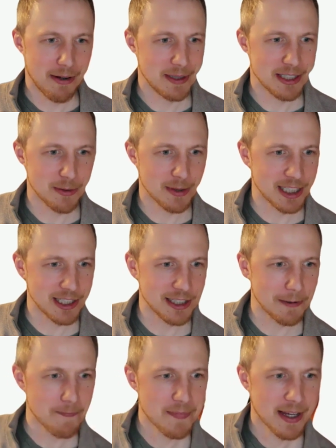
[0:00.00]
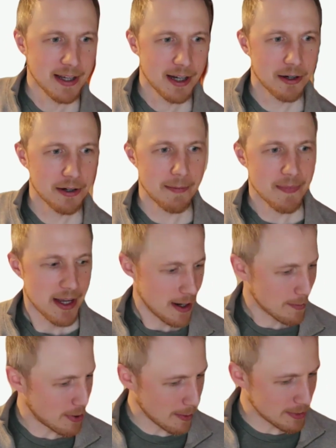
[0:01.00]
be so much easier. Okay,
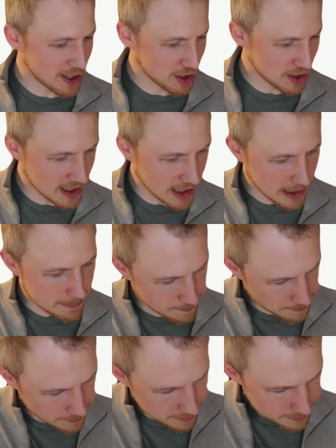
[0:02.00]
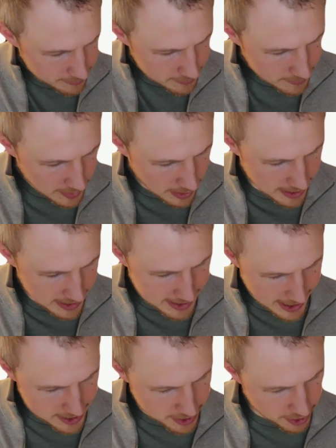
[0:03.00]
Proposition C. This
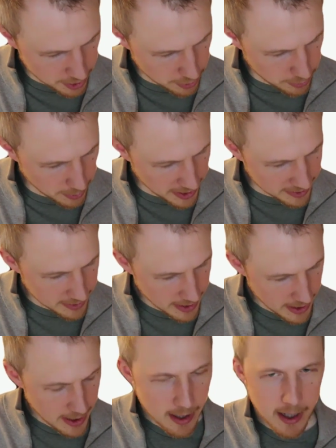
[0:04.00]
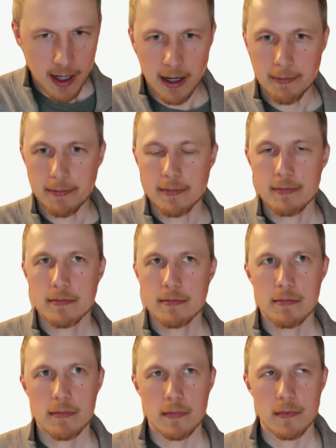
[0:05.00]
has to do with um,
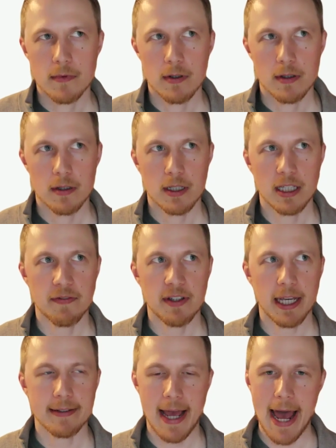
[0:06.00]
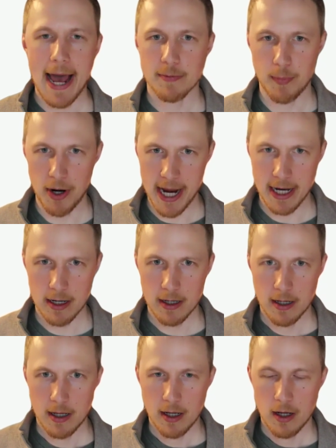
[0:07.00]
giving a tax break
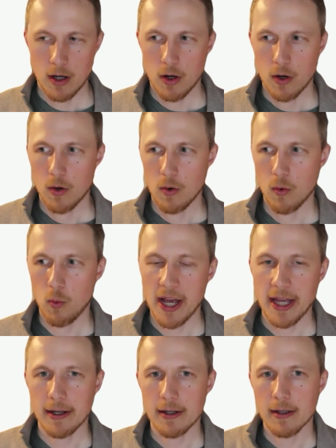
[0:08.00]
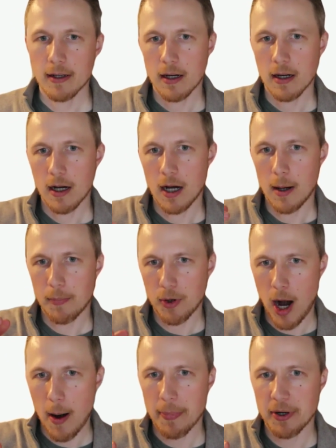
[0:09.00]
when a
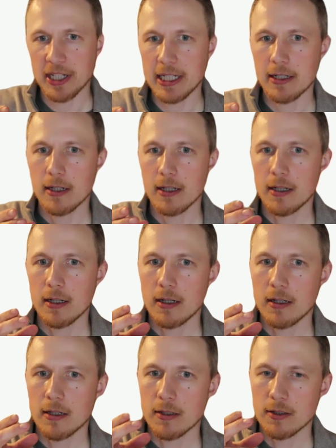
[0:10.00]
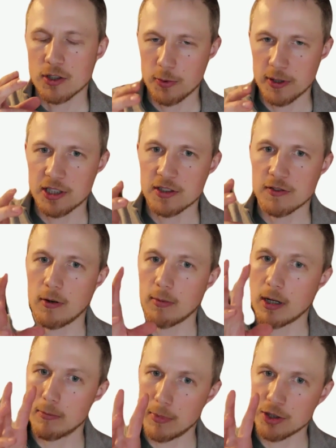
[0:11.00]
property switches from
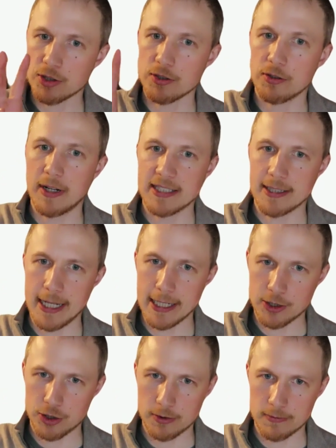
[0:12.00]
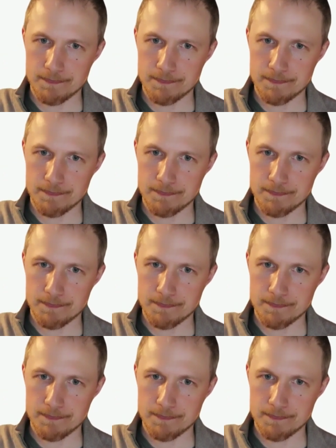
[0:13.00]
commercial to residential.